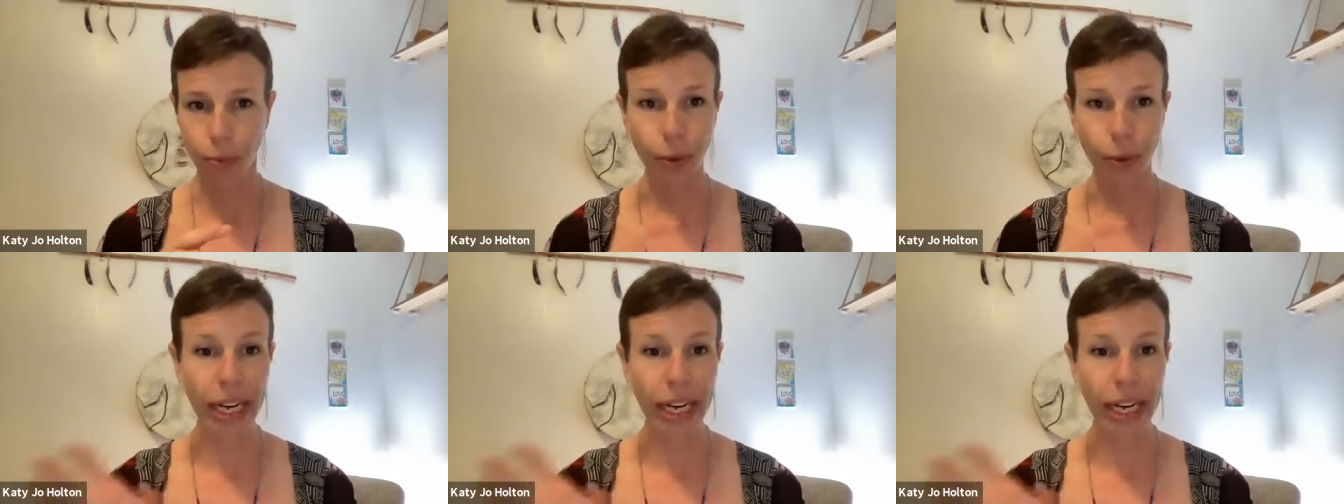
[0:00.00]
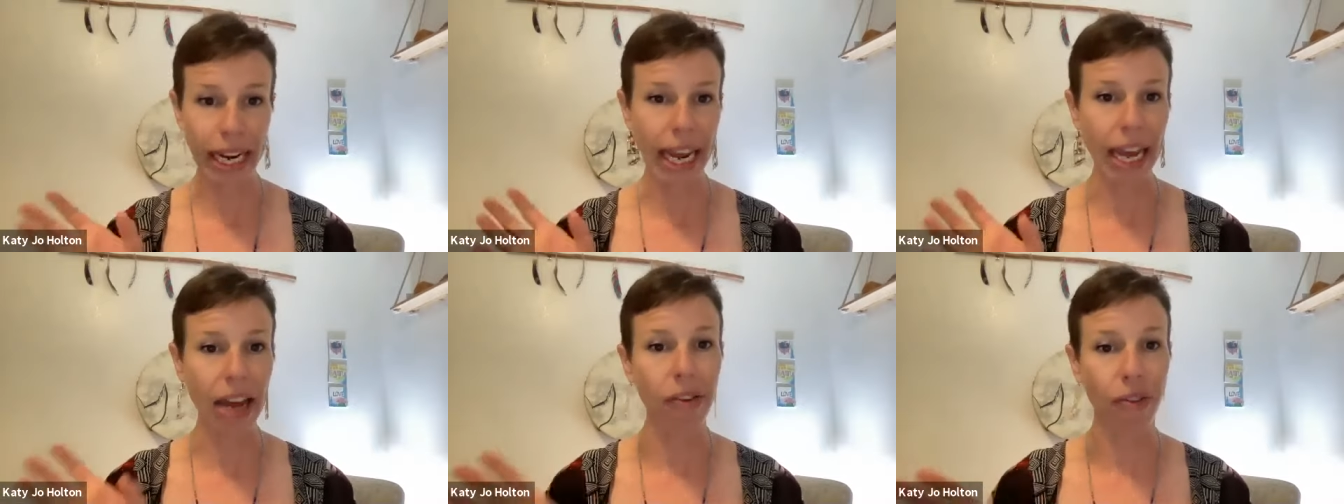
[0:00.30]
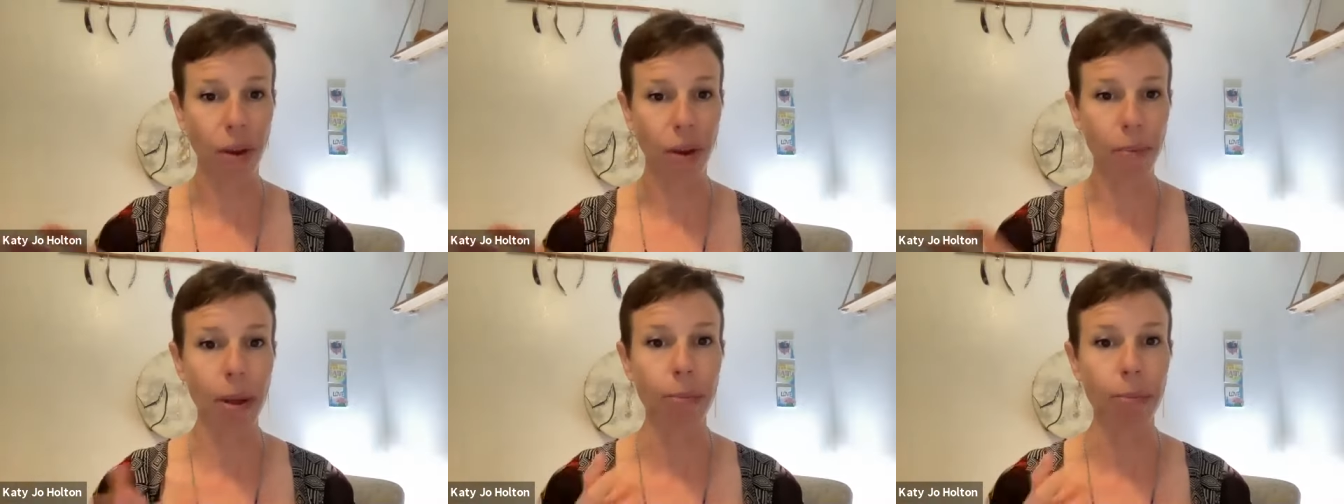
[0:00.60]
reading it
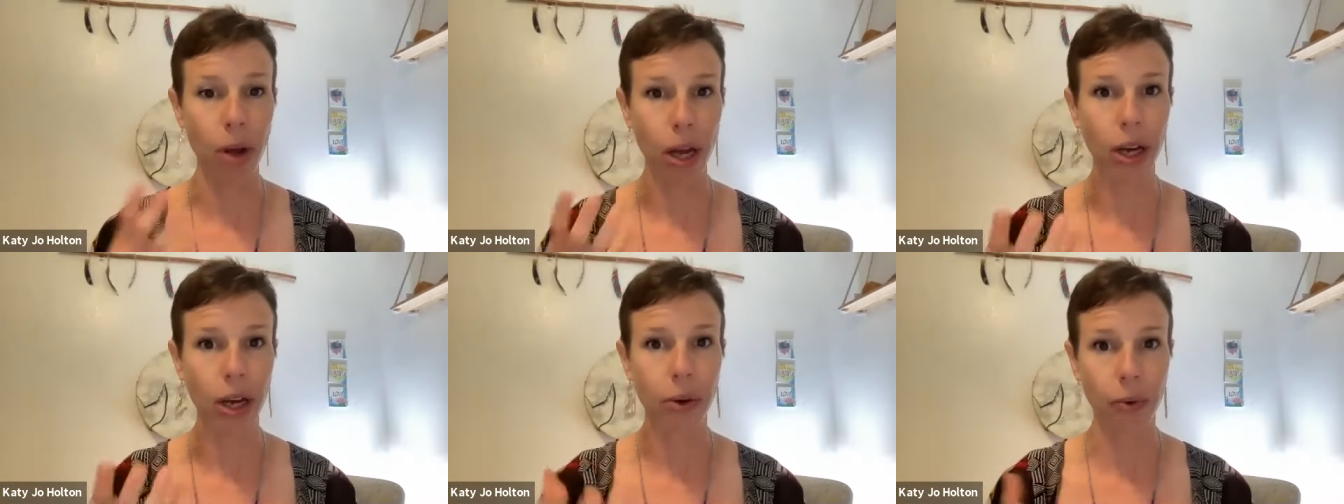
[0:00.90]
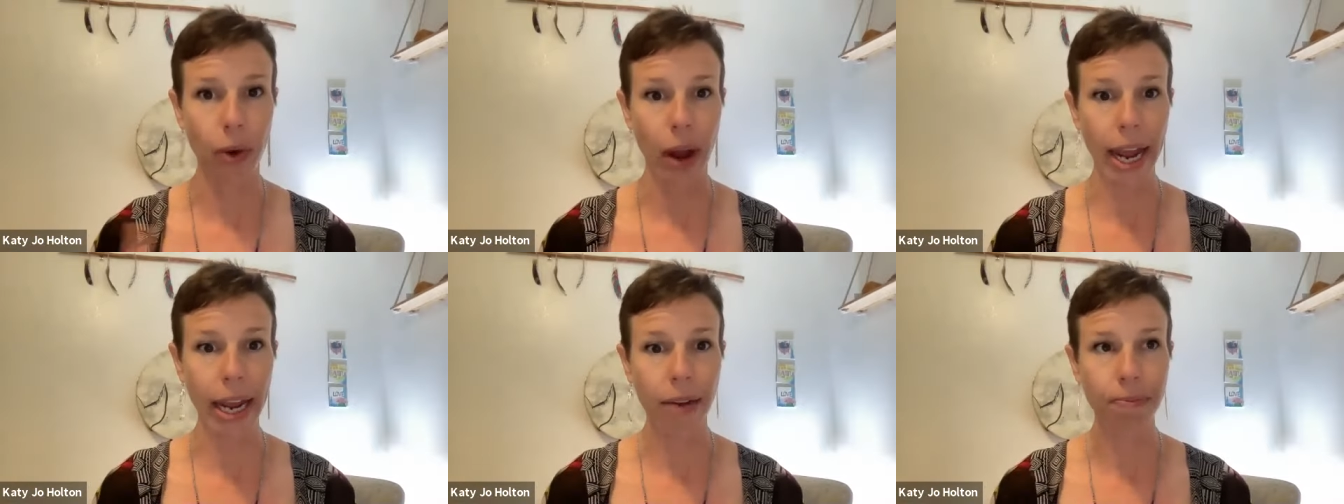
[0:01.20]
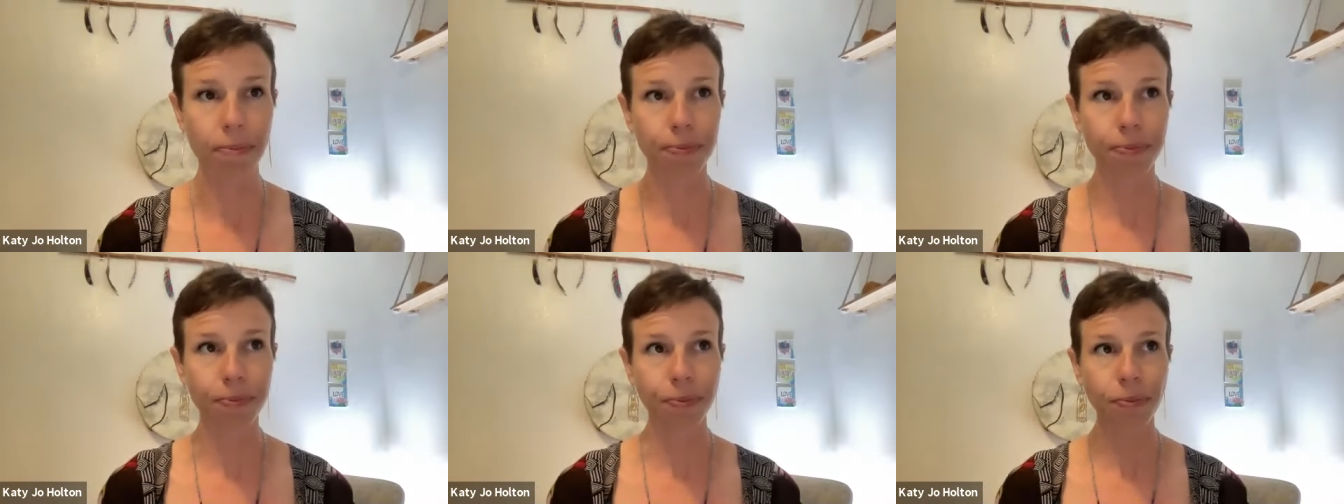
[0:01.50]
from a book,
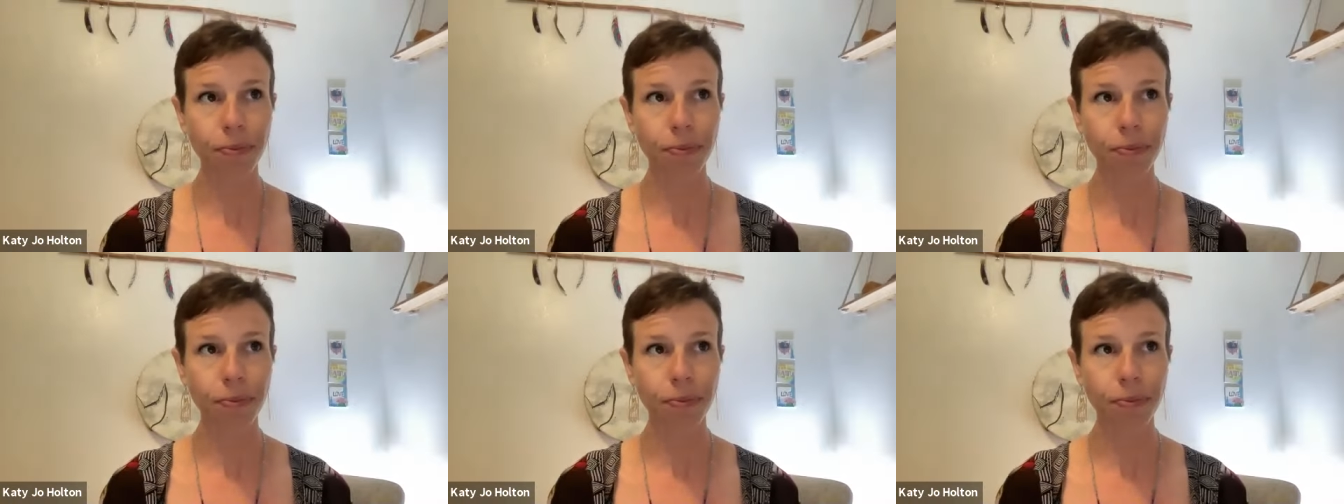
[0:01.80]
right?